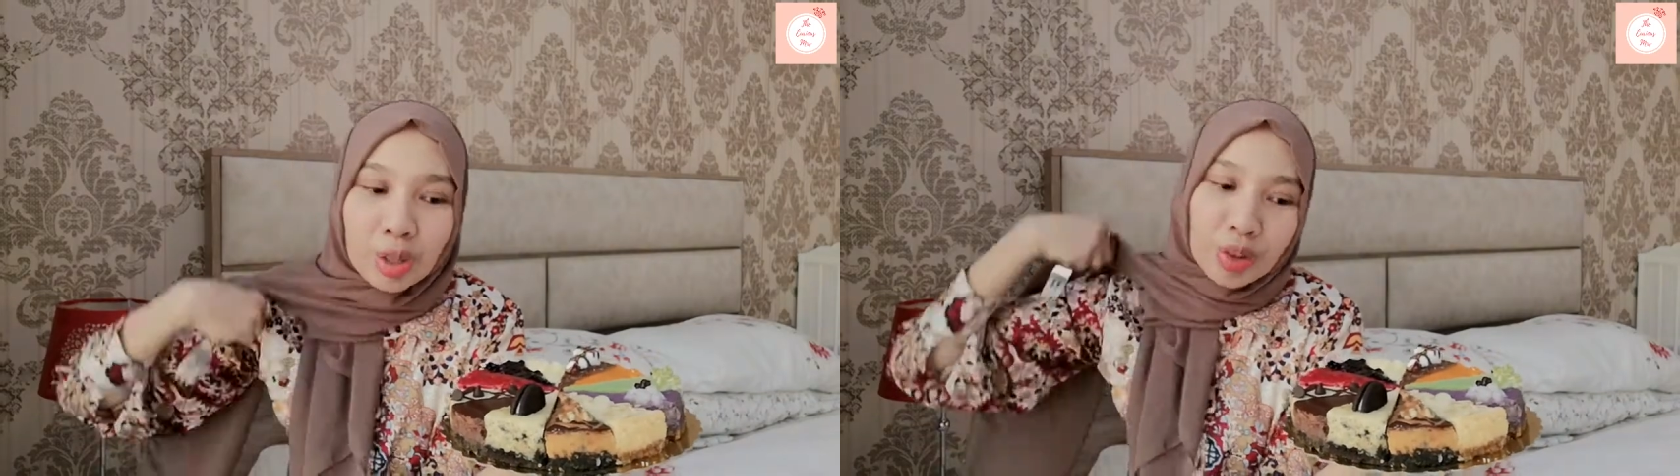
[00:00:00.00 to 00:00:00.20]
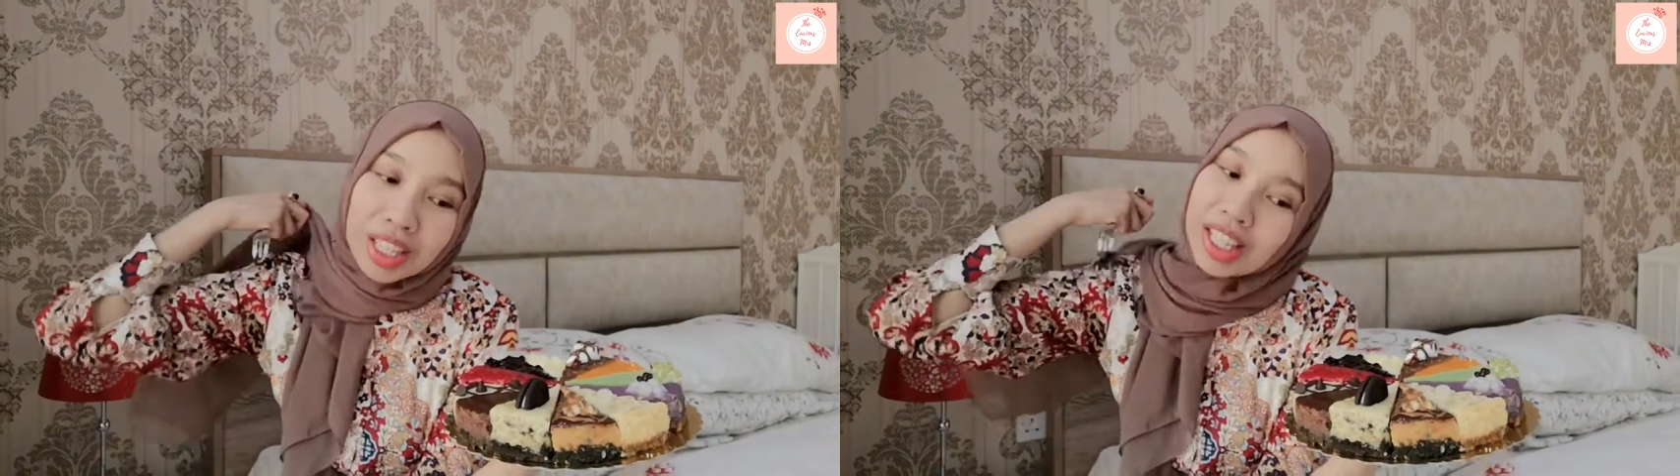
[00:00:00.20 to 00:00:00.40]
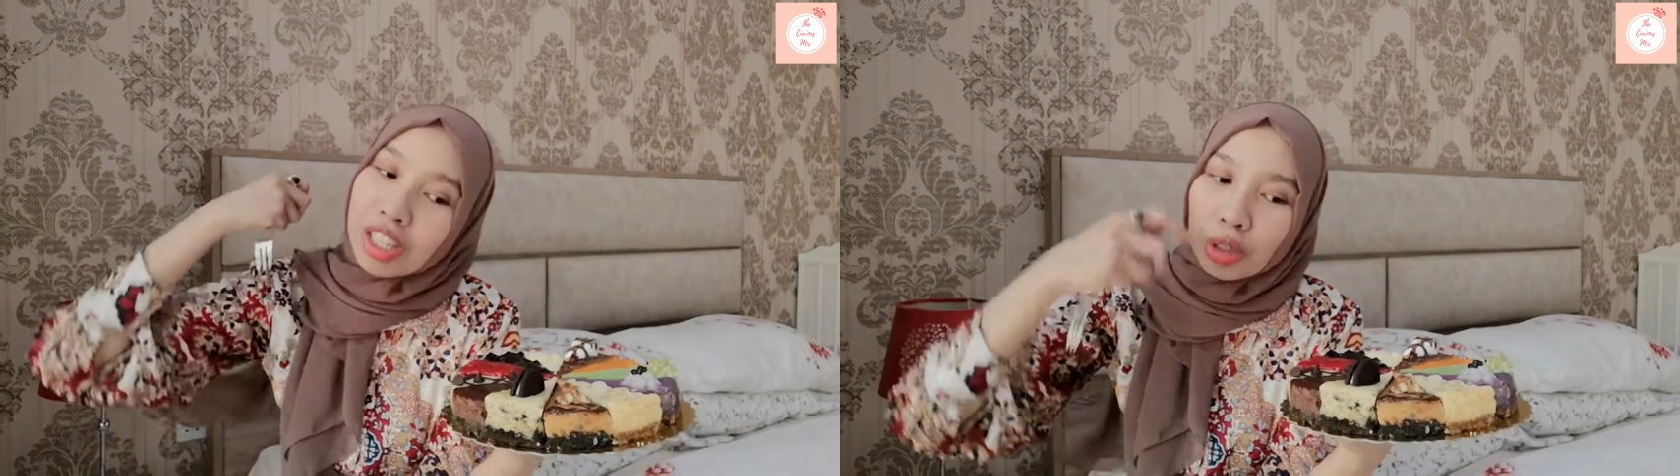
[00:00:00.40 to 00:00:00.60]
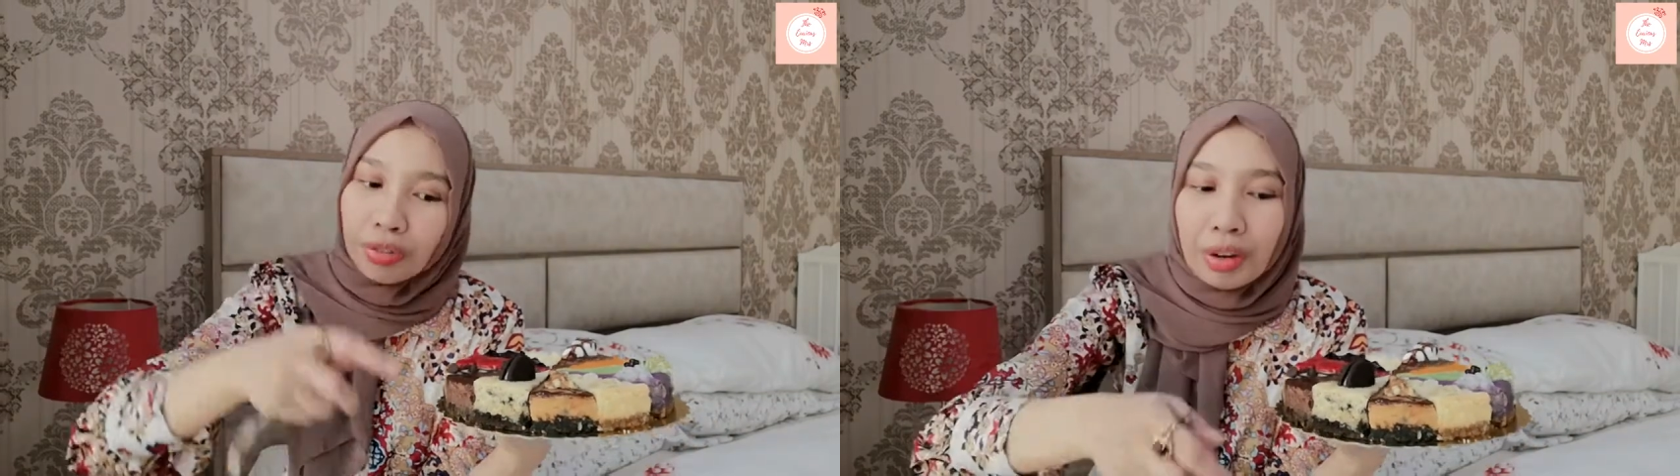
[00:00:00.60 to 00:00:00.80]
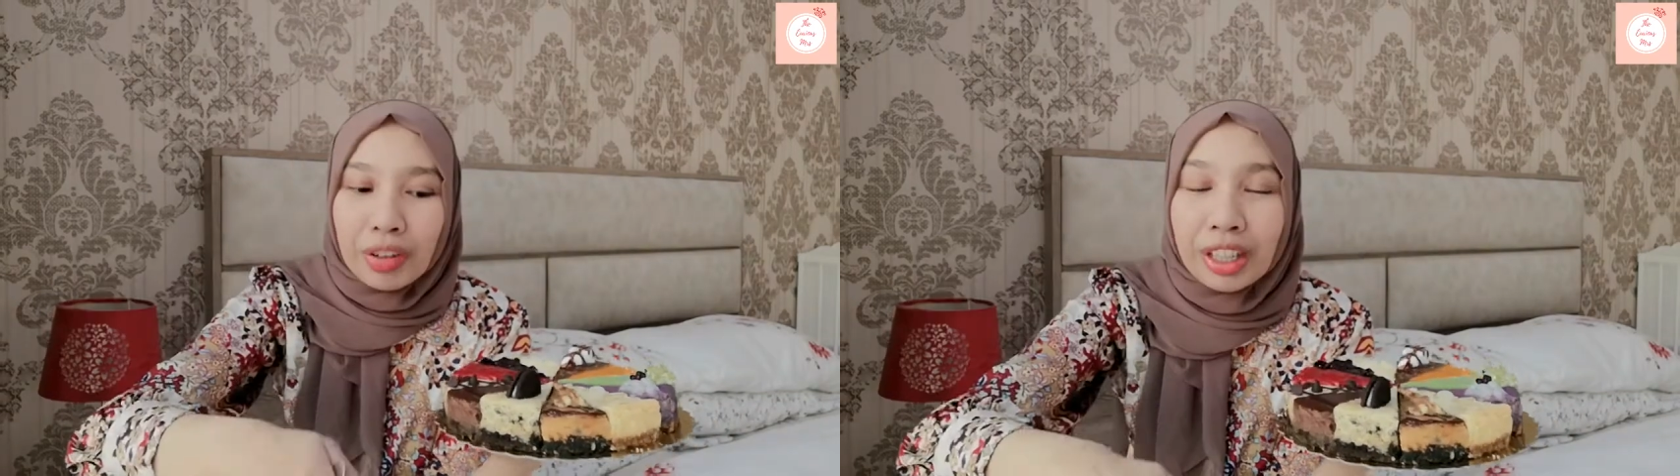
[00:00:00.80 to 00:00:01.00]
So this is
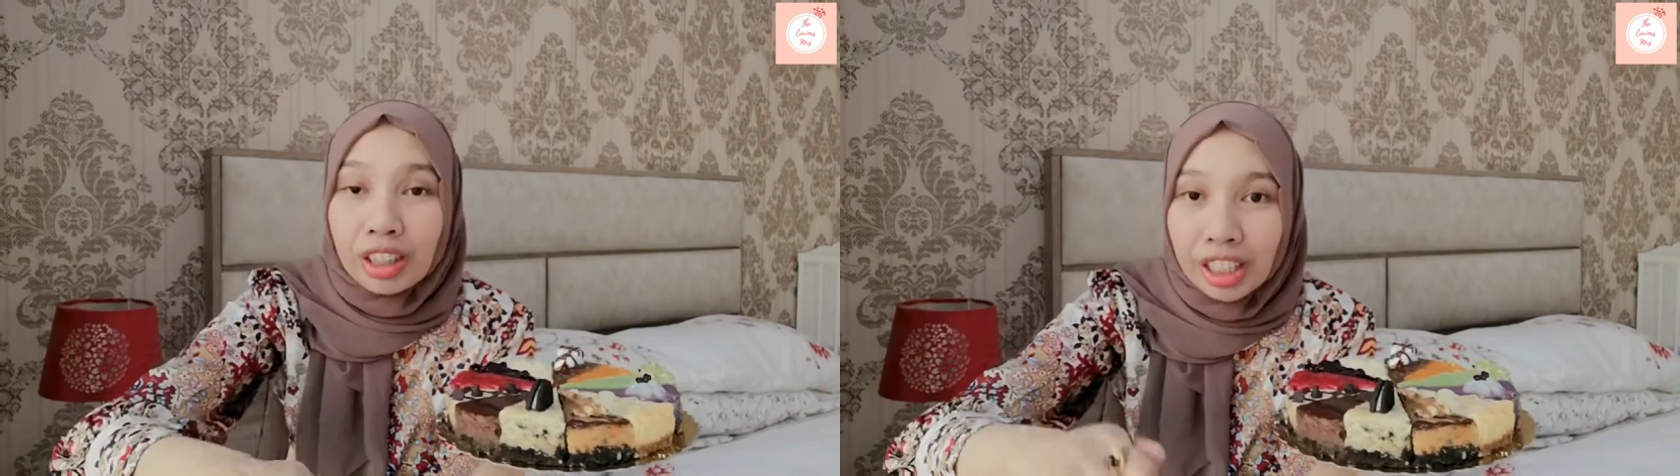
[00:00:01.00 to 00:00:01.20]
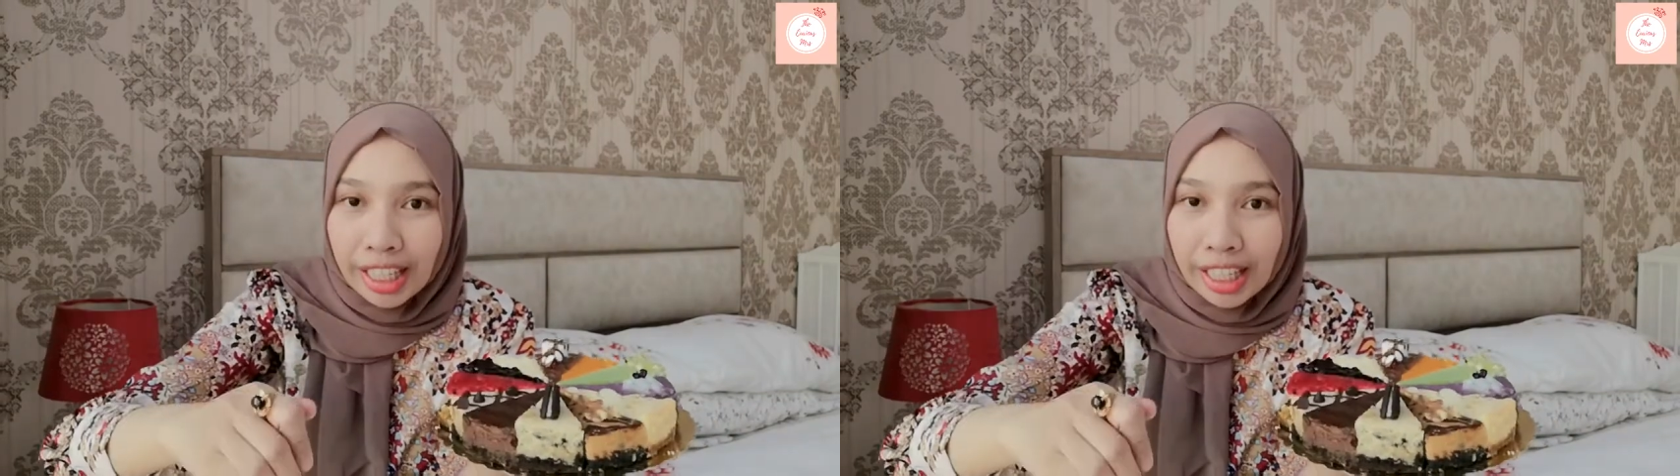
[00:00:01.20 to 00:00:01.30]
her favorite,